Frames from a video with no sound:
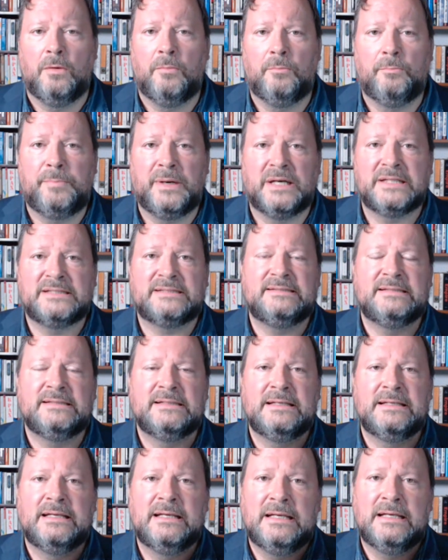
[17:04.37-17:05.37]
but
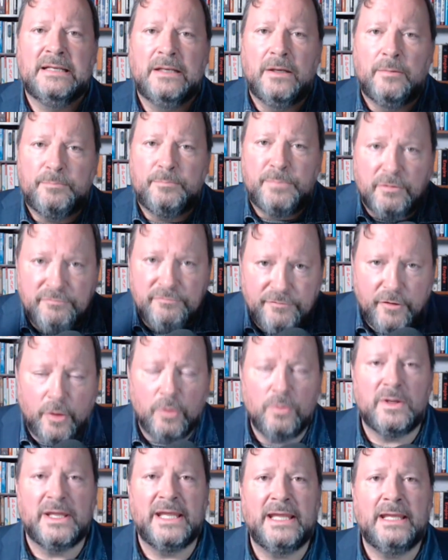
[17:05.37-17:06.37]

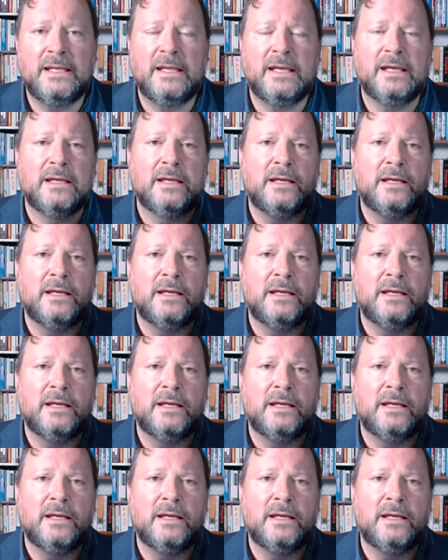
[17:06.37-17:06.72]
provoking